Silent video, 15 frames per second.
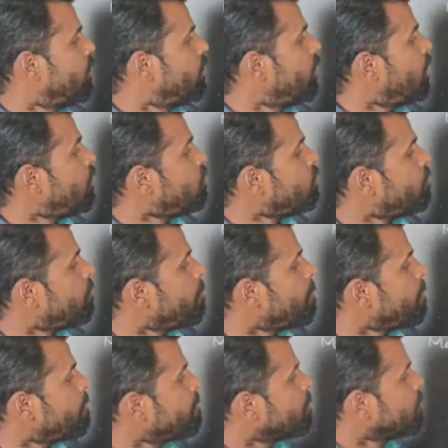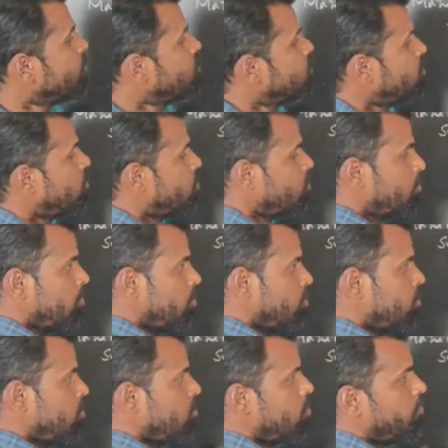Now, so to
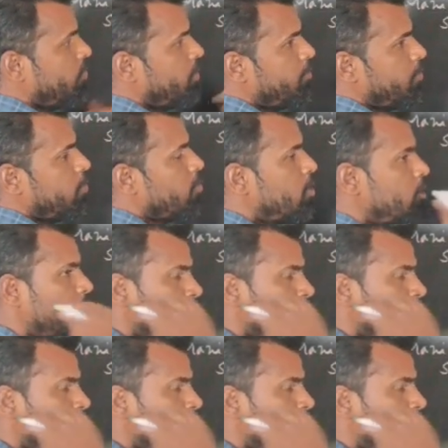know when we are going